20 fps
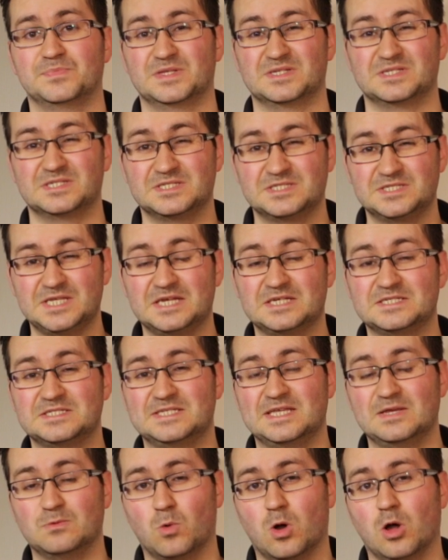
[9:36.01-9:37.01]
There's
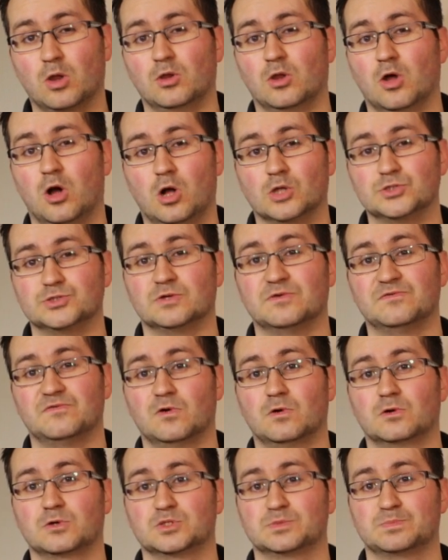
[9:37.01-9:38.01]
61
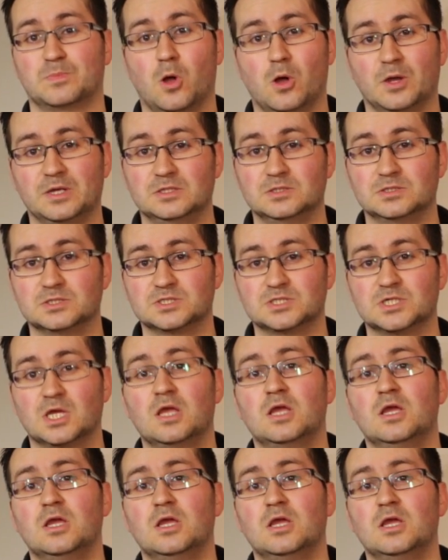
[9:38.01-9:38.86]
autofocus points.